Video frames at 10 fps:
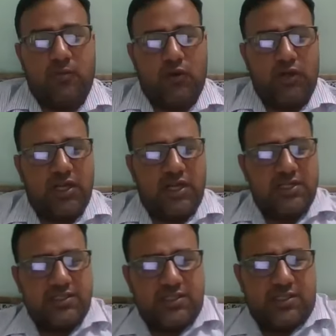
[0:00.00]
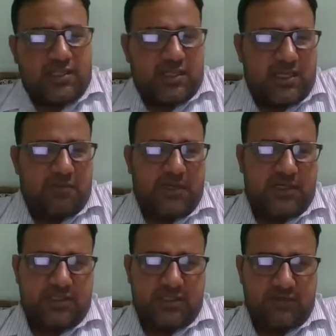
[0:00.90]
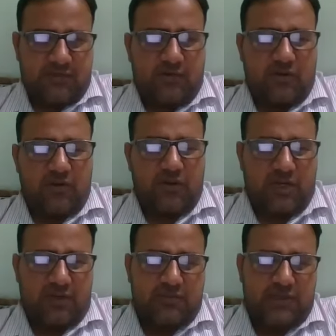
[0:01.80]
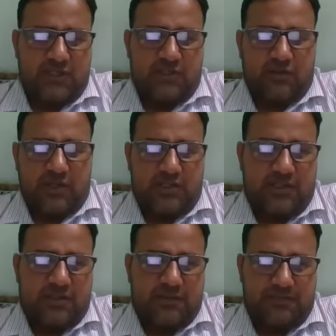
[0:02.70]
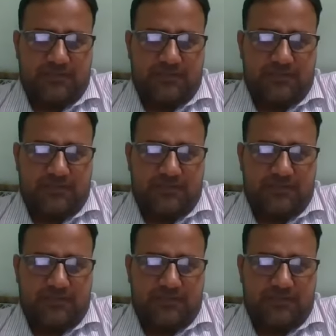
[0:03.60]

polylines gunny bags for long-term storage.